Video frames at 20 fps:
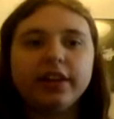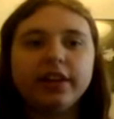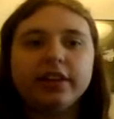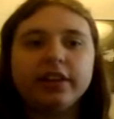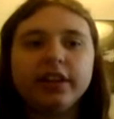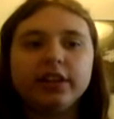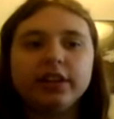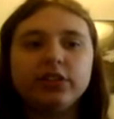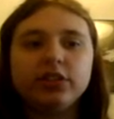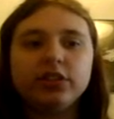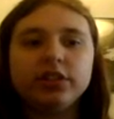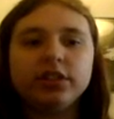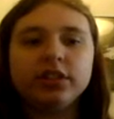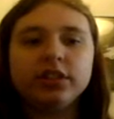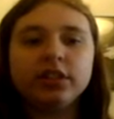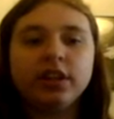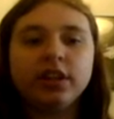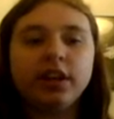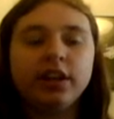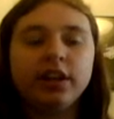
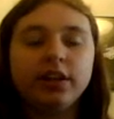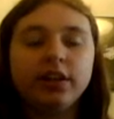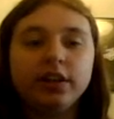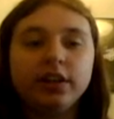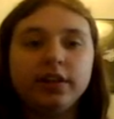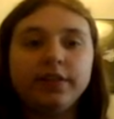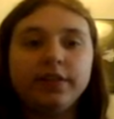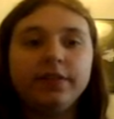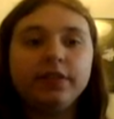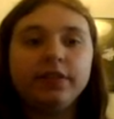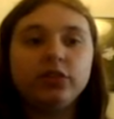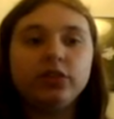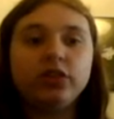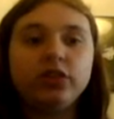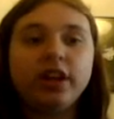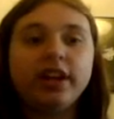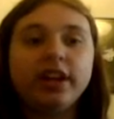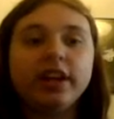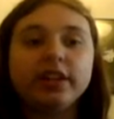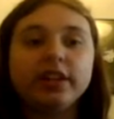gets
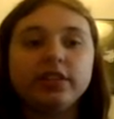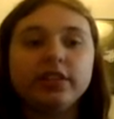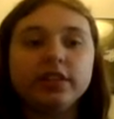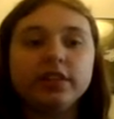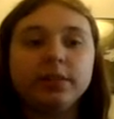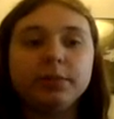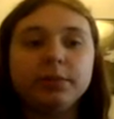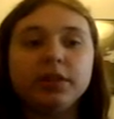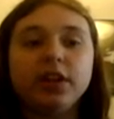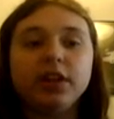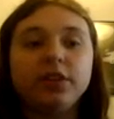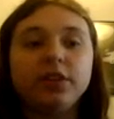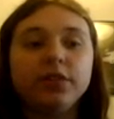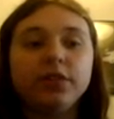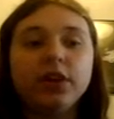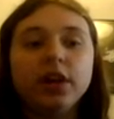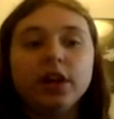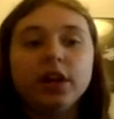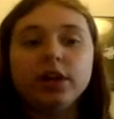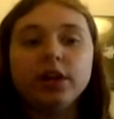himself
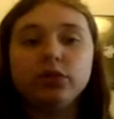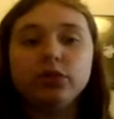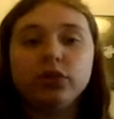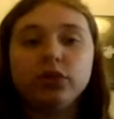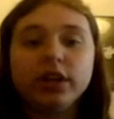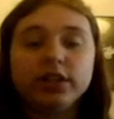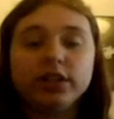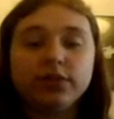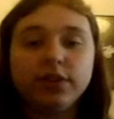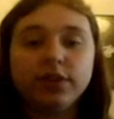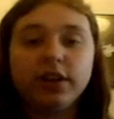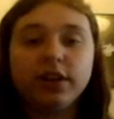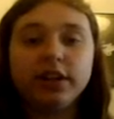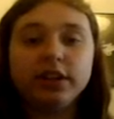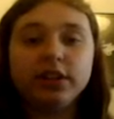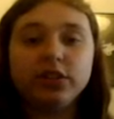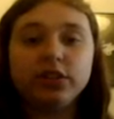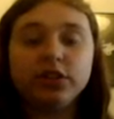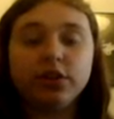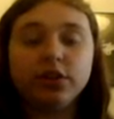transferred
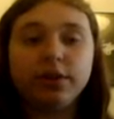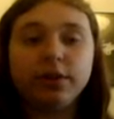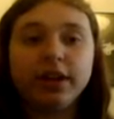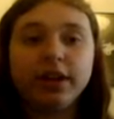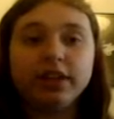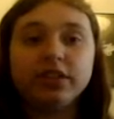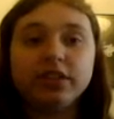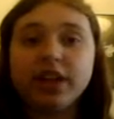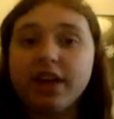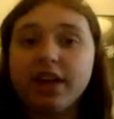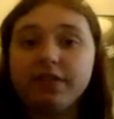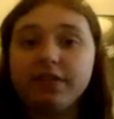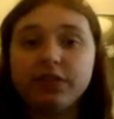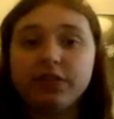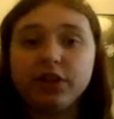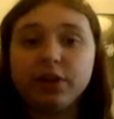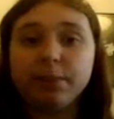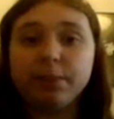into his avatar